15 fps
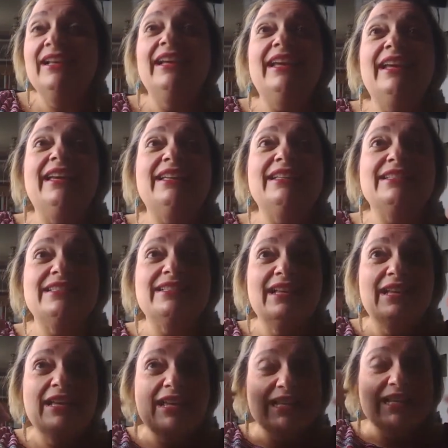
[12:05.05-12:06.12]
Is
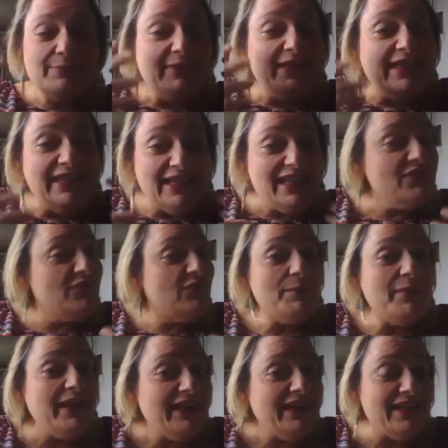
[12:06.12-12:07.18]
is me? It's for
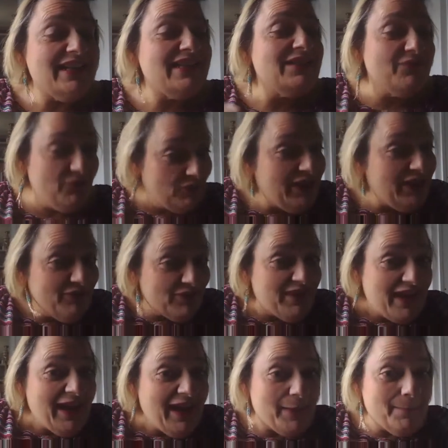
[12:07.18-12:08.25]
me. It's free for
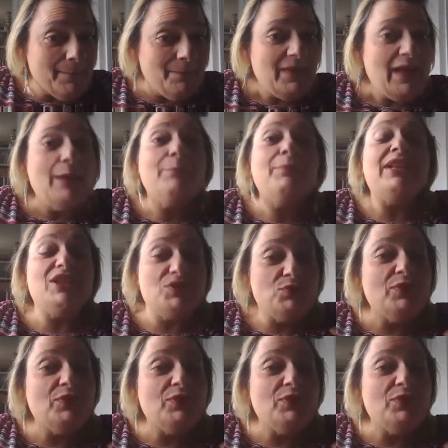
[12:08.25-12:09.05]
them, but it's yeah.